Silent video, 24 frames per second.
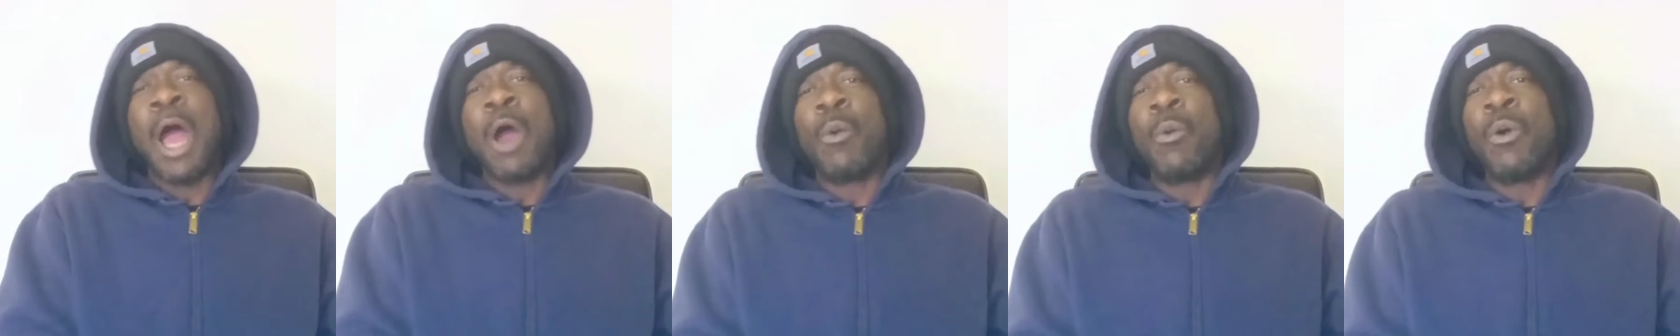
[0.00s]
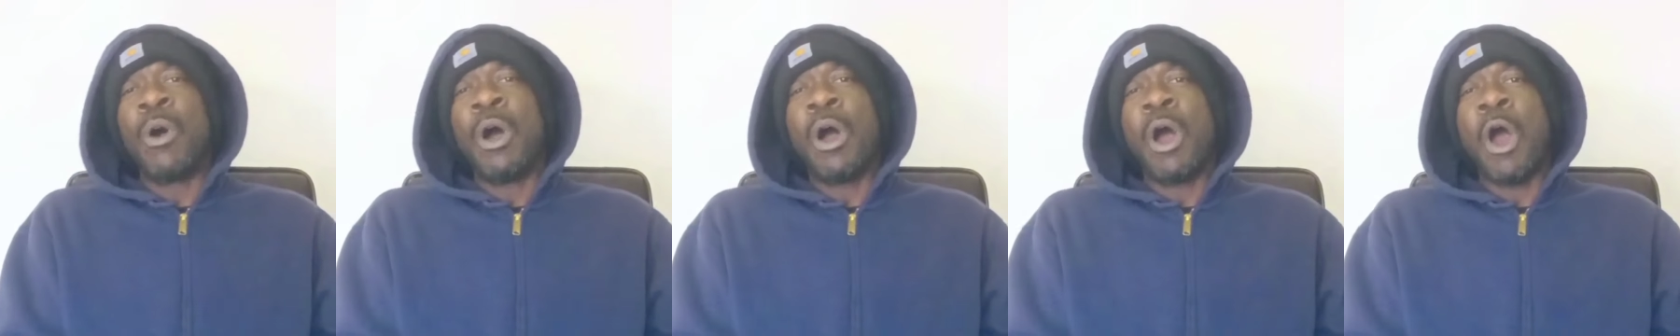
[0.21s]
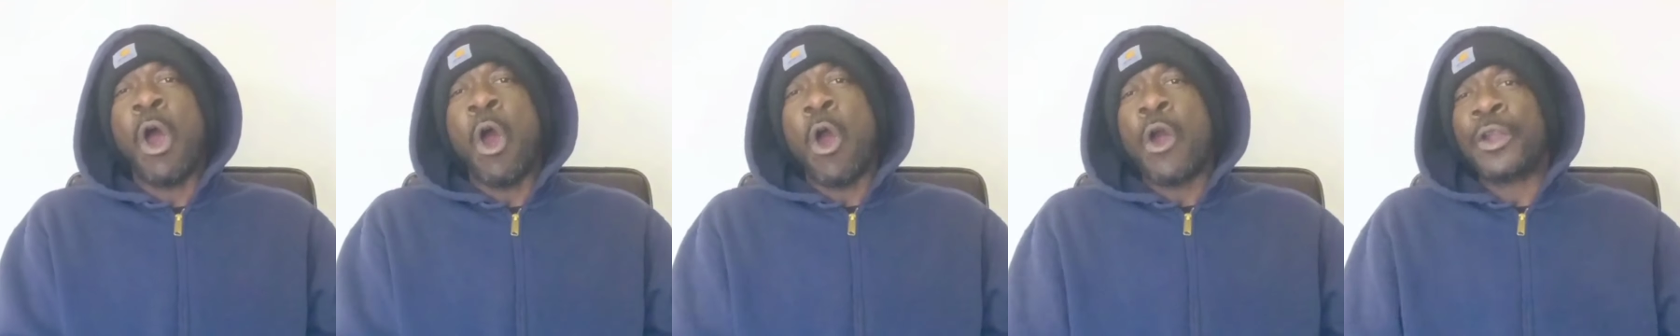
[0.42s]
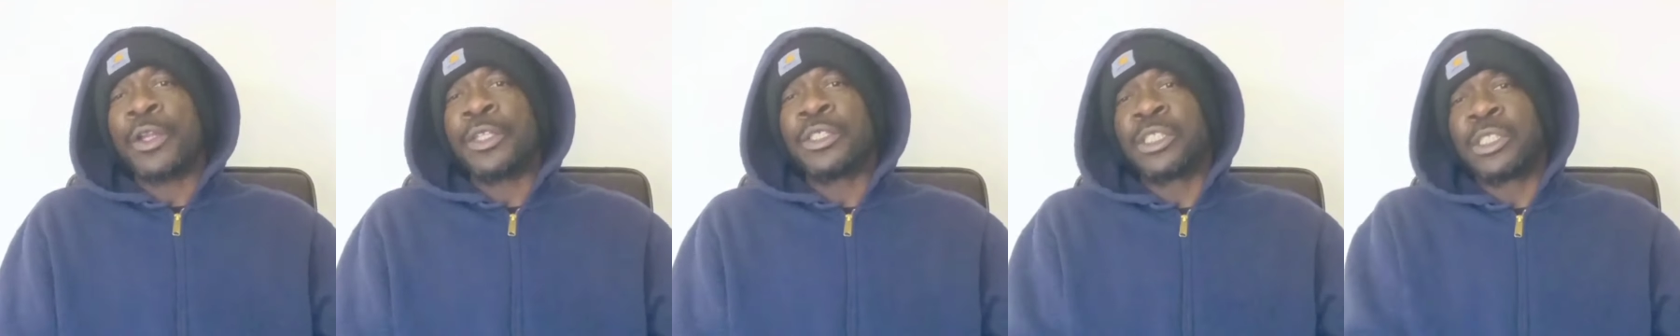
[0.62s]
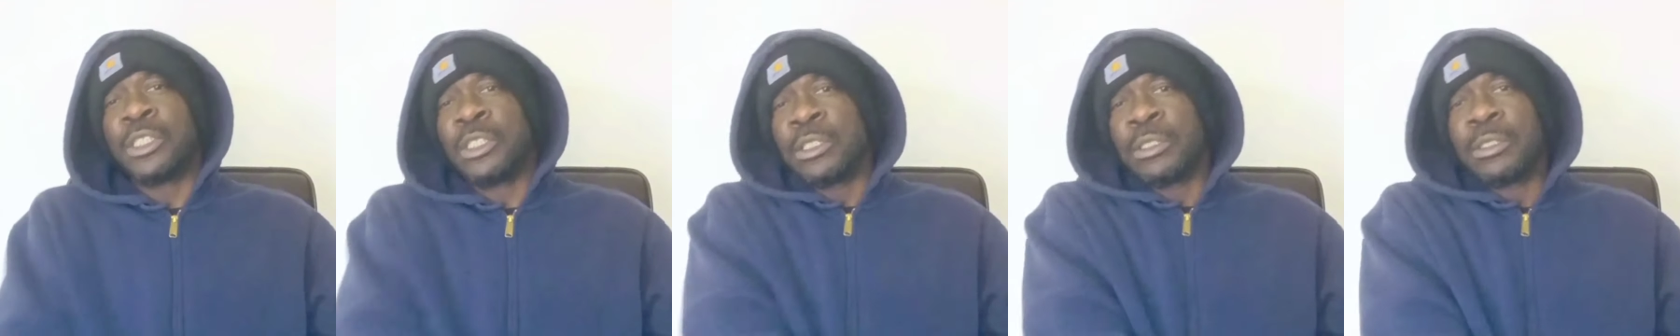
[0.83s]
our
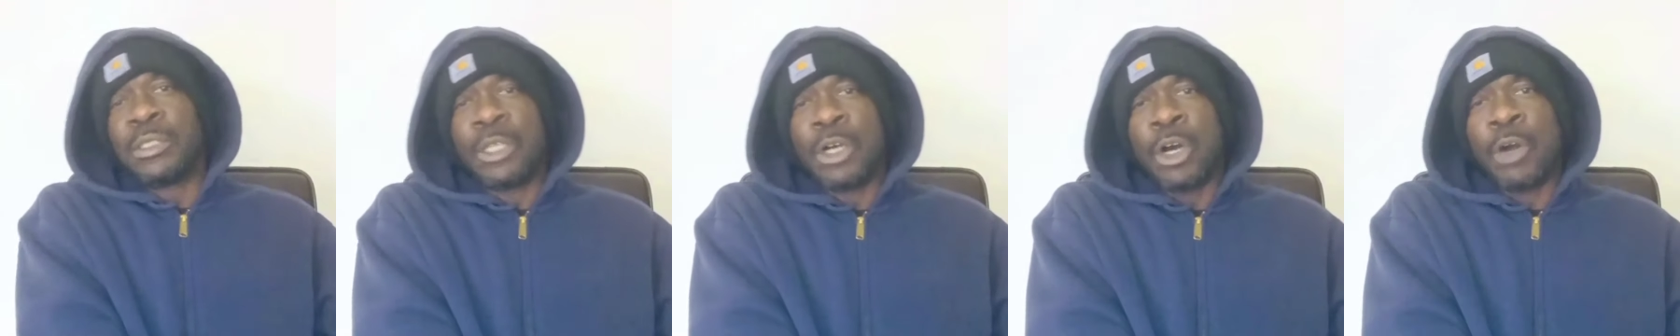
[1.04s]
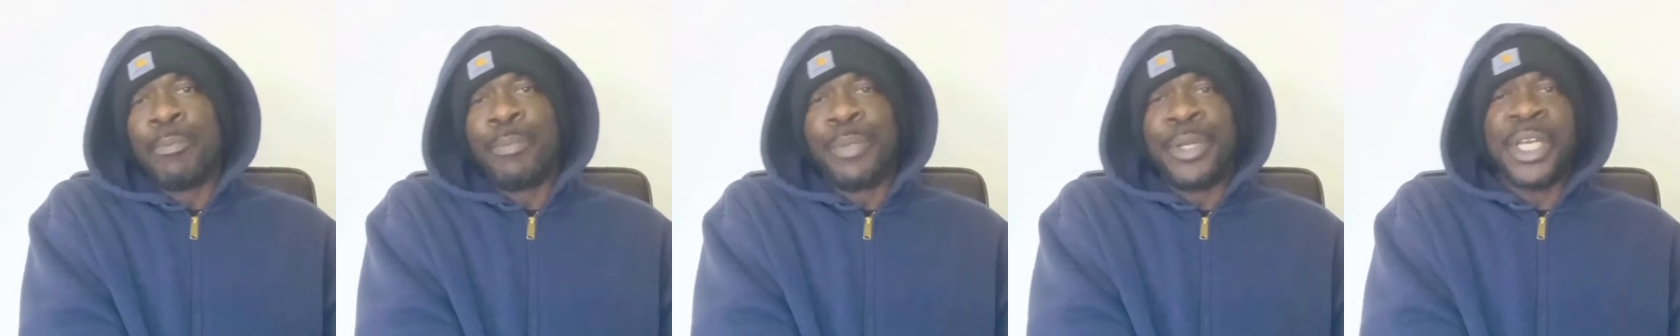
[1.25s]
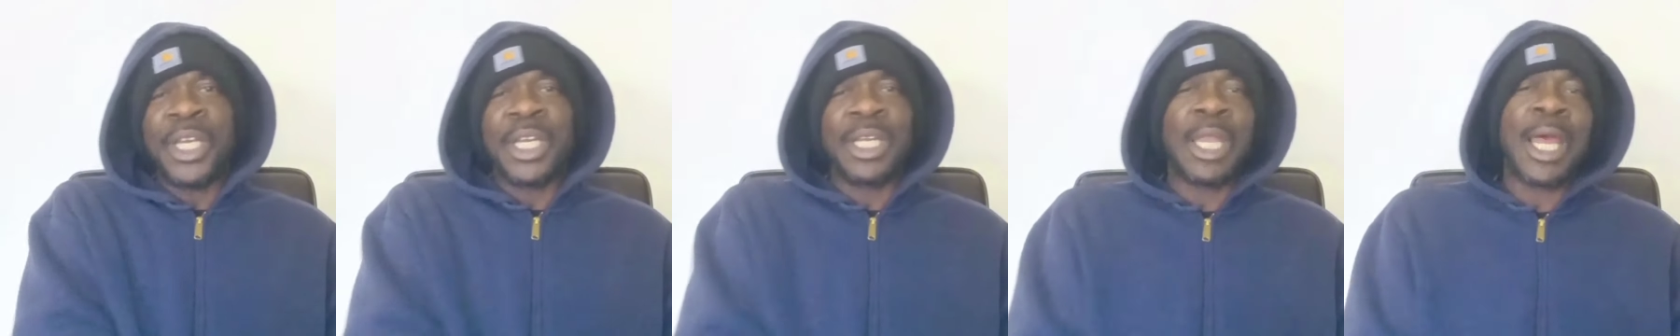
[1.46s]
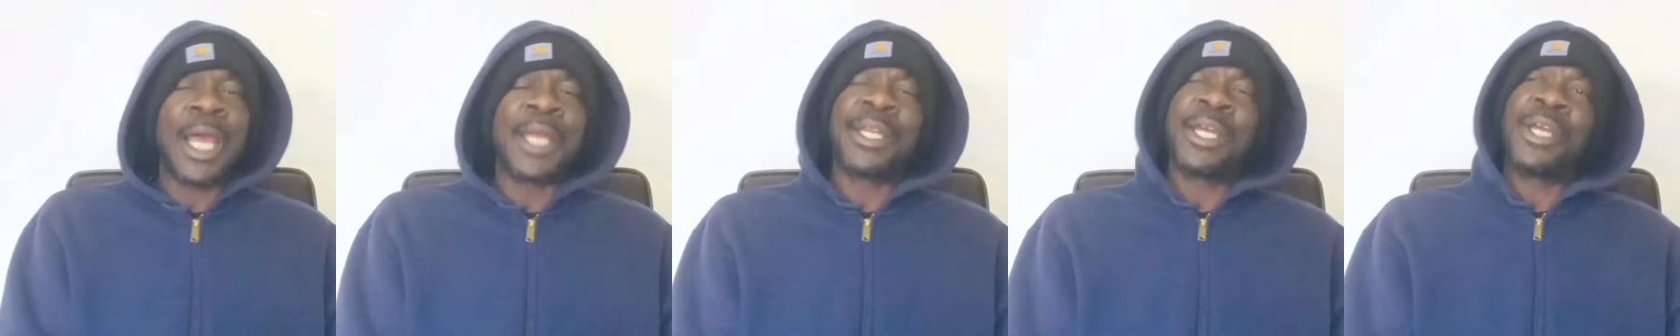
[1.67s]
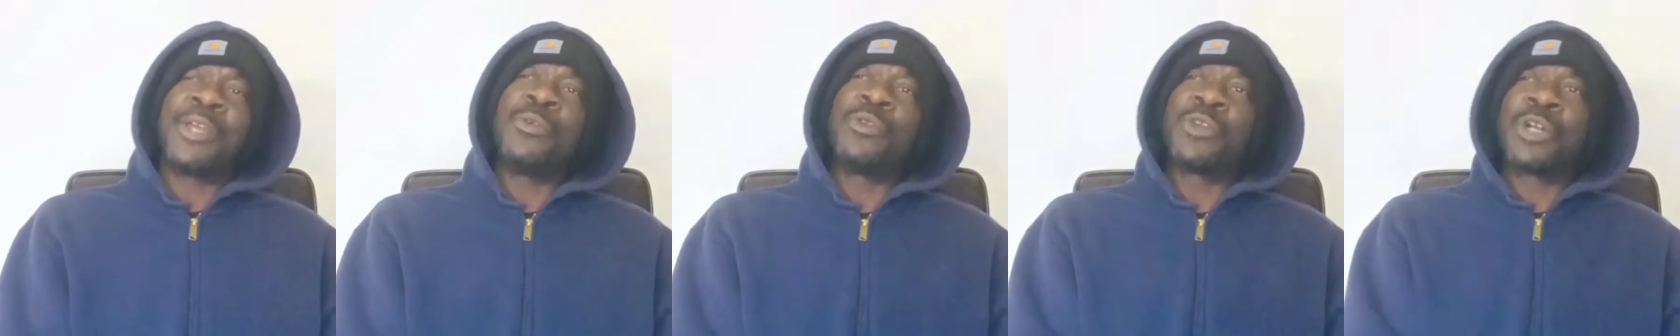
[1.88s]
hearts are
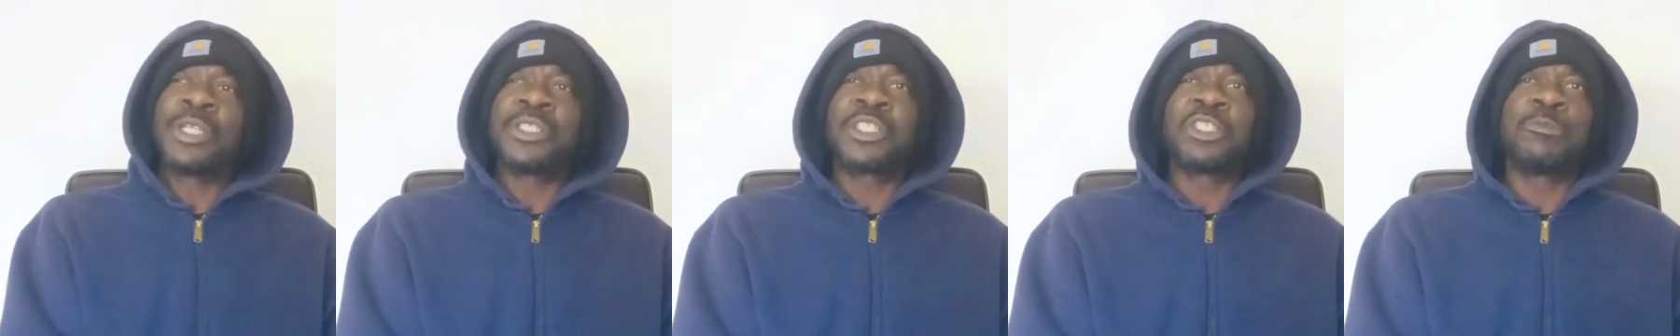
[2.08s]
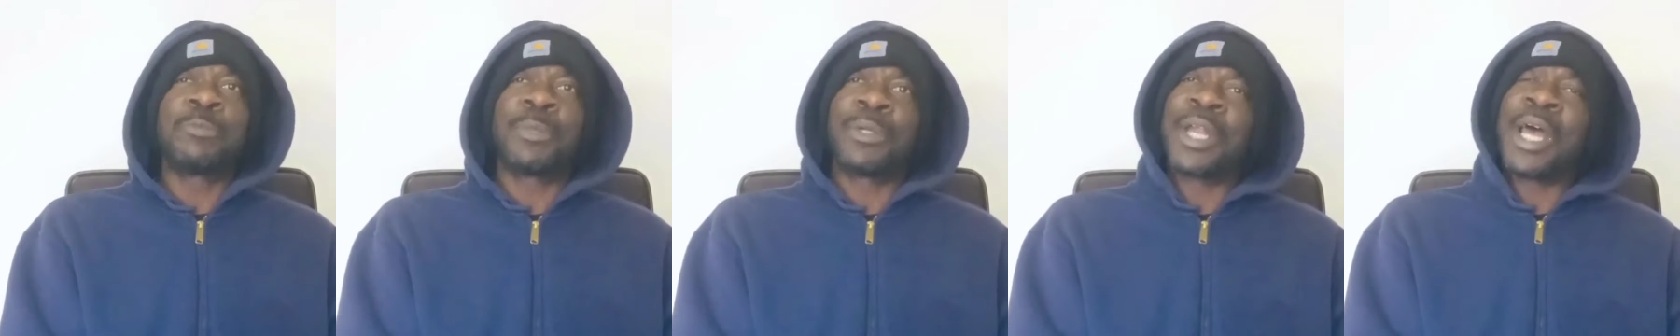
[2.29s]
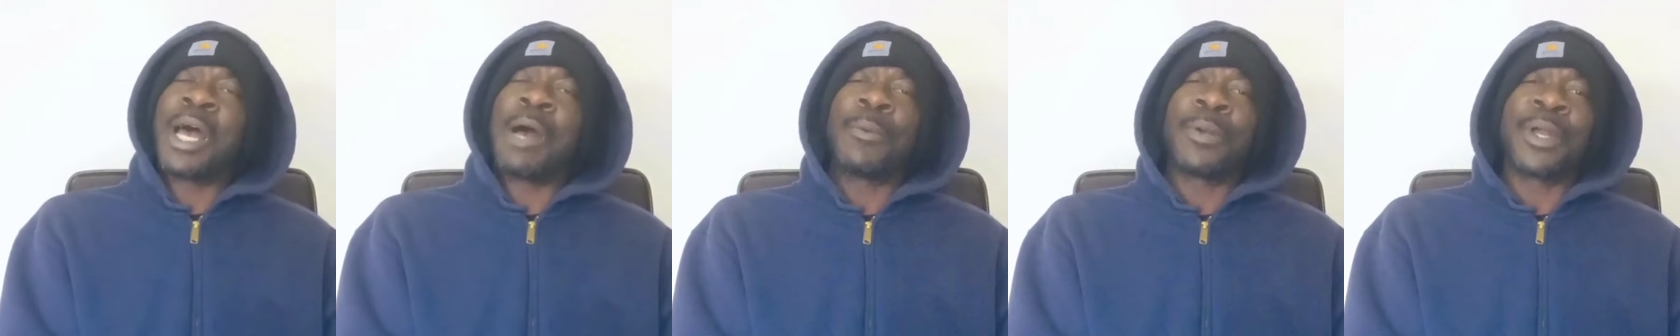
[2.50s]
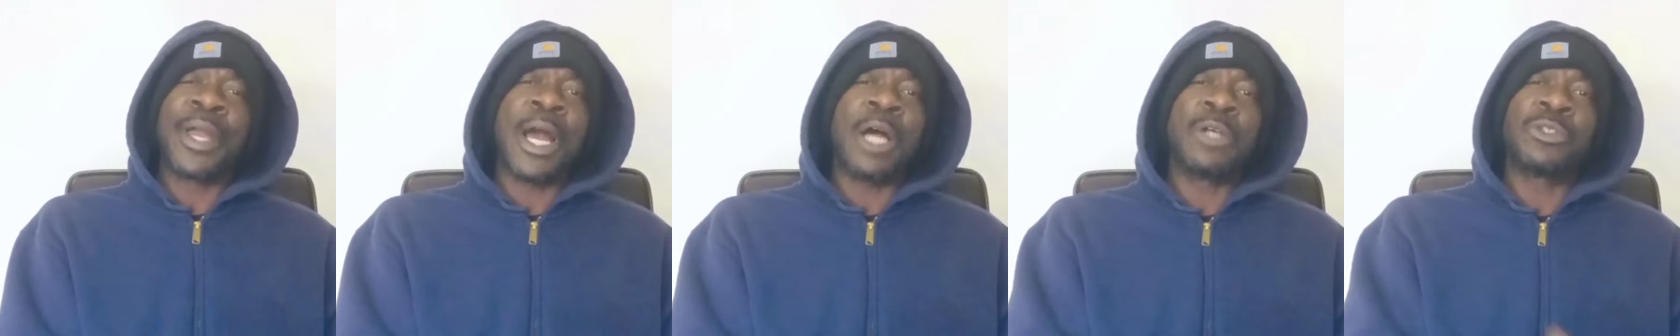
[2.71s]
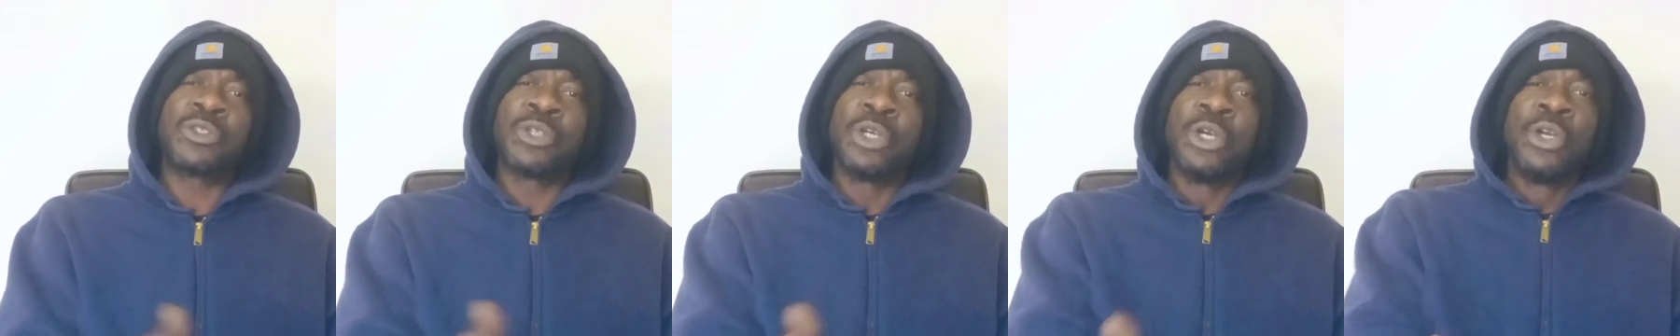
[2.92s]
big like that. You can come sleep on
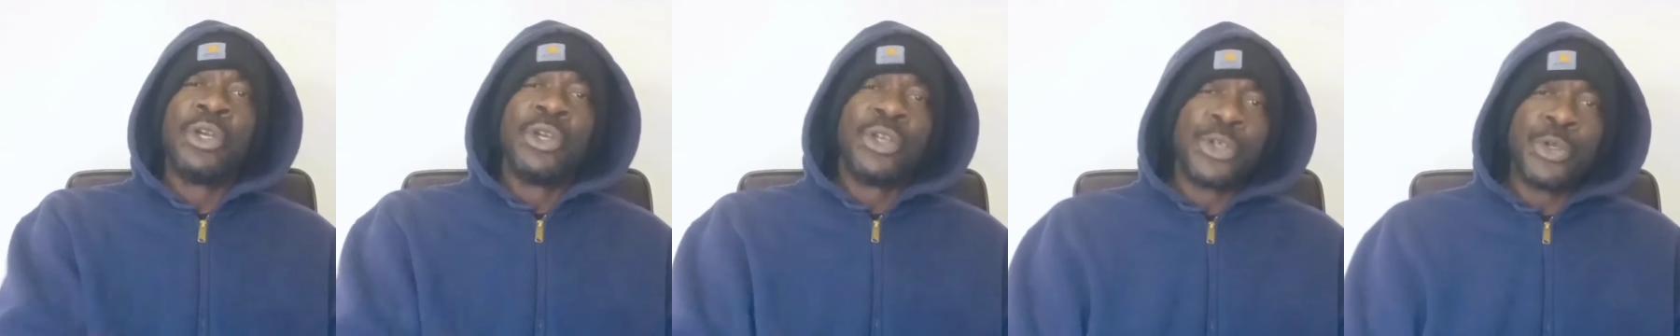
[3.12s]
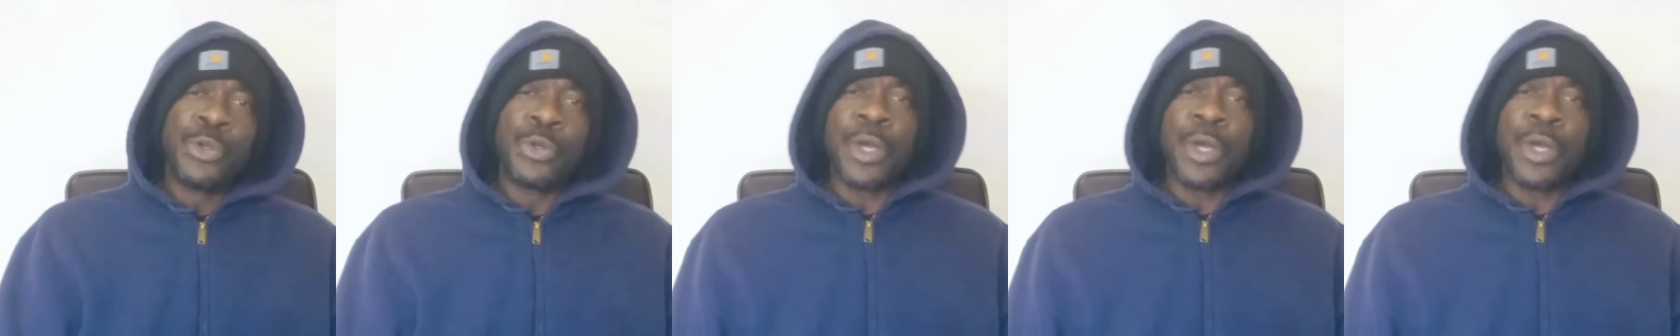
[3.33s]
our couch.